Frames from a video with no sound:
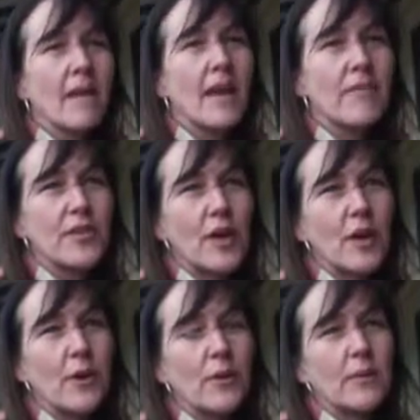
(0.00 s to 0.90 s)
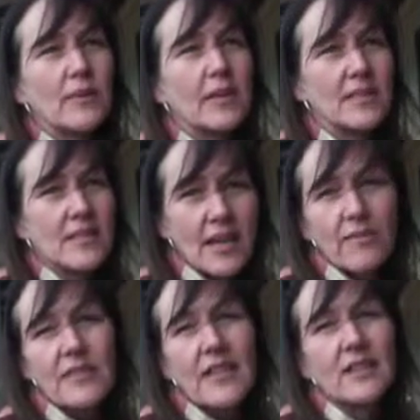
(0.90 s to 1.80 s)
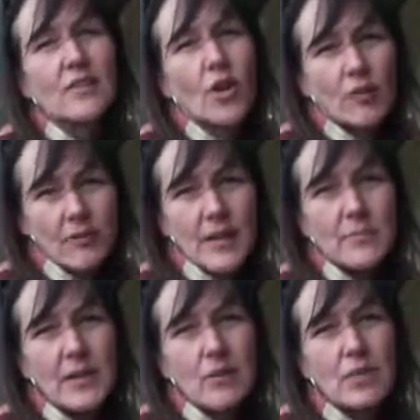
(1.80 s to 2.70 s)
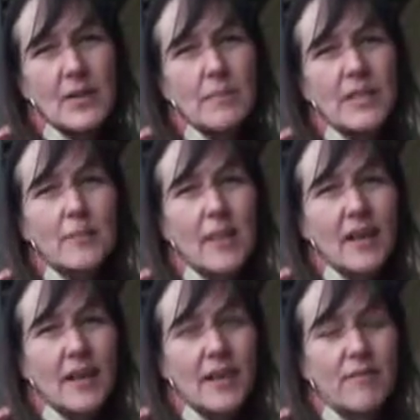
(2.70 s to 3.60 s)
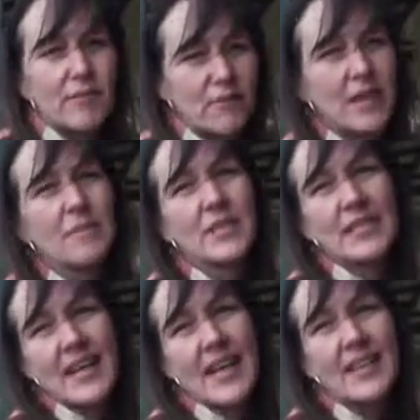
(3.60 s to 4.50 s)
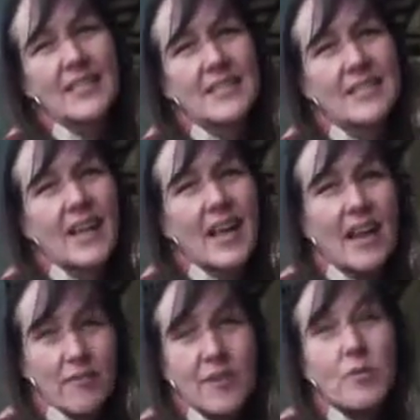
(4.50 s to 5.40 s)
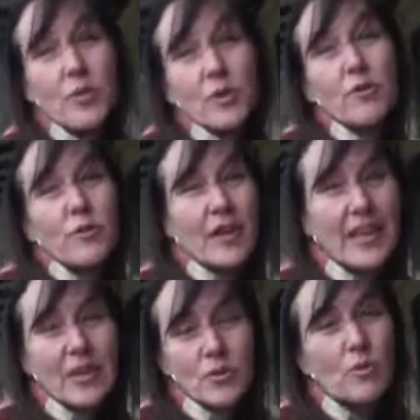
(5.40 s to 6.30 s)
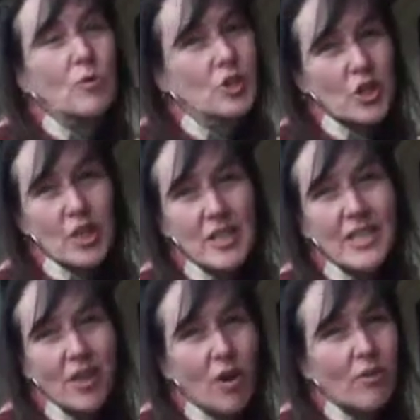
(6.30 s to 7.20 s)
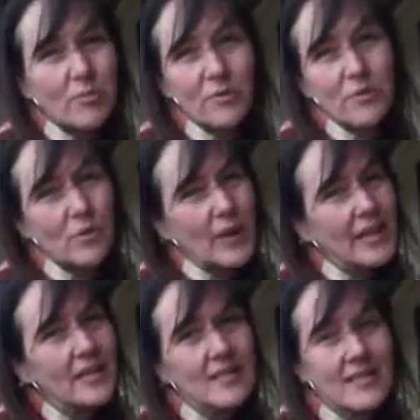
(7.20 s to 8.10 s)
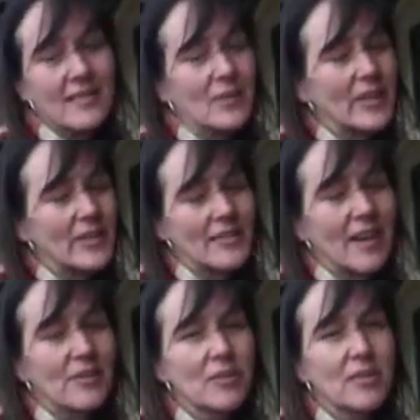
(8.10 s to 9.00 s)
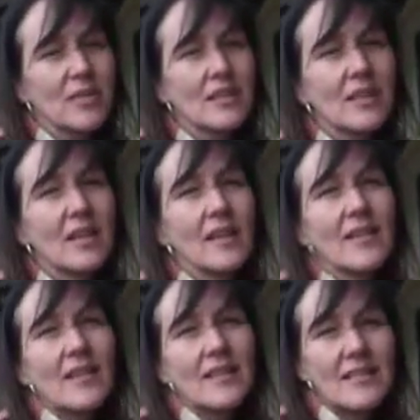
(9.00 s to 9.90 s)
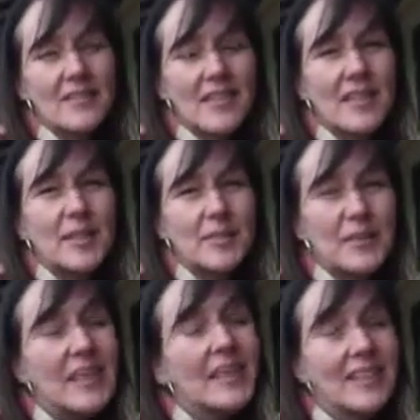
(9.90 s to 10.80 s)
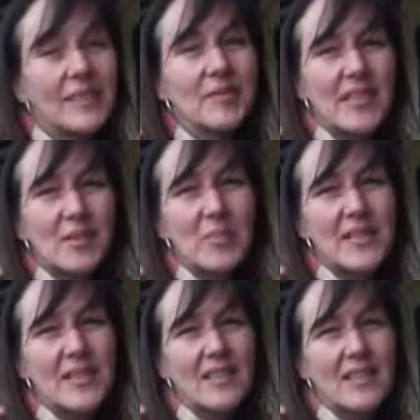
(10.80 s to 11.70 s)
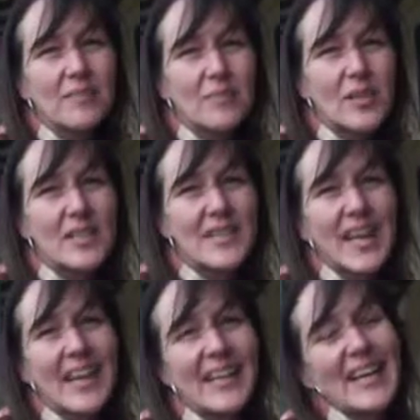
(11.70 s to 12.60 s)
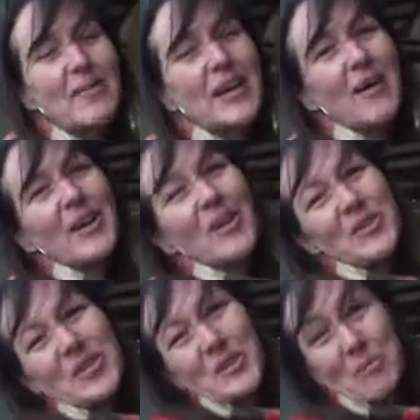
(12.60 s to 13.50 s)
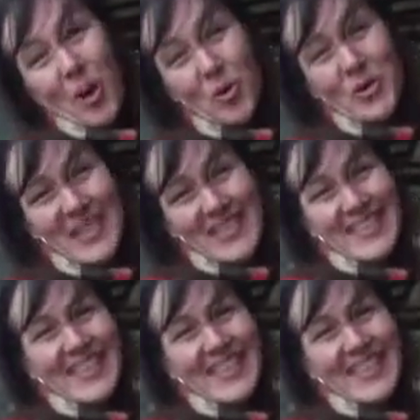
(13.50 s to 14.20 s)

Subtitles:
even though there's tough things like rebuilding, but to be able to have the freedom to dance and feel beautiful again, because we're all dirty and horrible for weeks and weeks afterwards. So, that's basically what I started. Now we're going on to do pole dancing now.